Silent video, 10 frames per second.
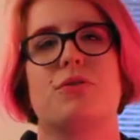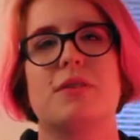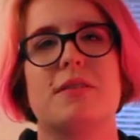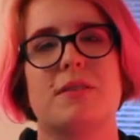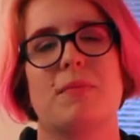So
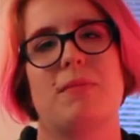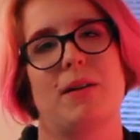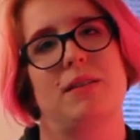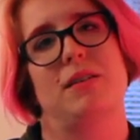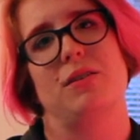this is my
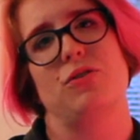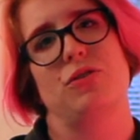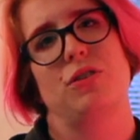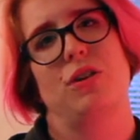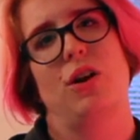
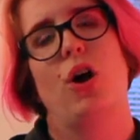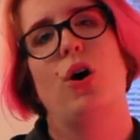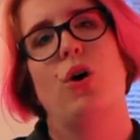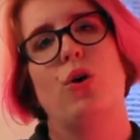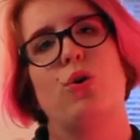message.
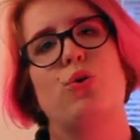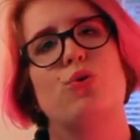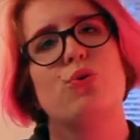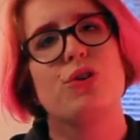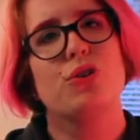
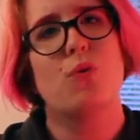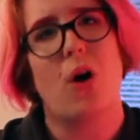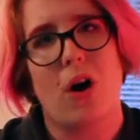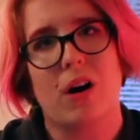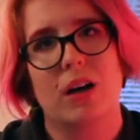Who you
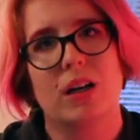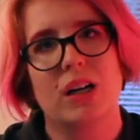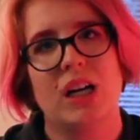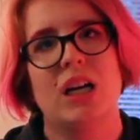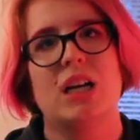
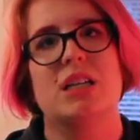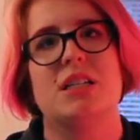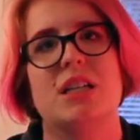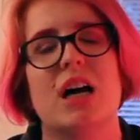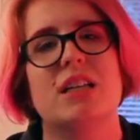are
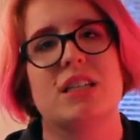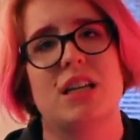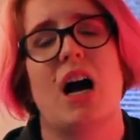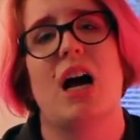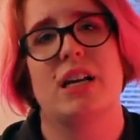does
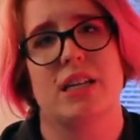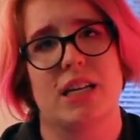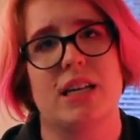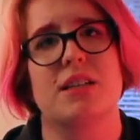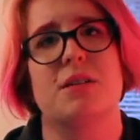not
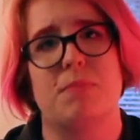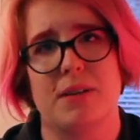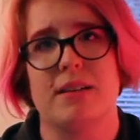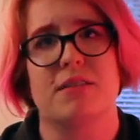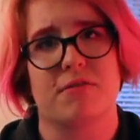need to
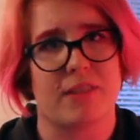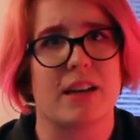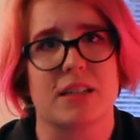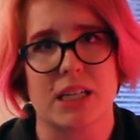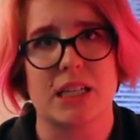be
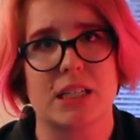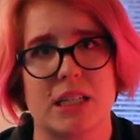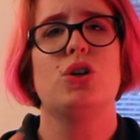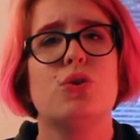defended.